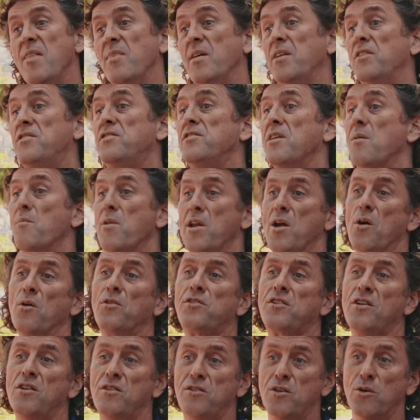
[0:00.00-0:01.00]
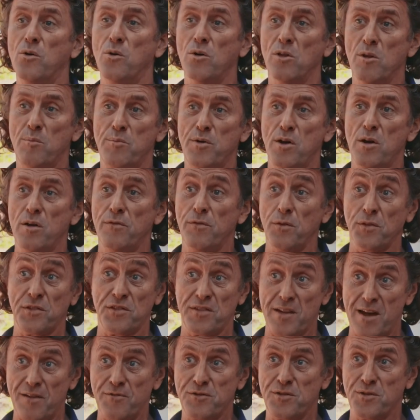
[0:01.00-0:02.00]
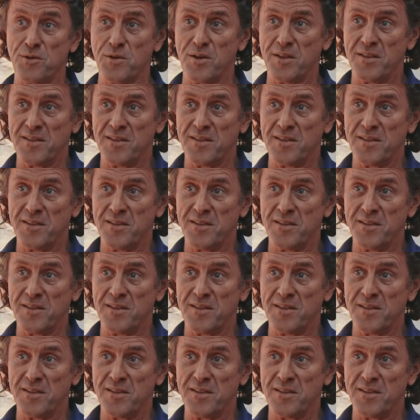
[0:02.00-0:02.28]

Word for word: and then someone else can do all the beautiful stuff to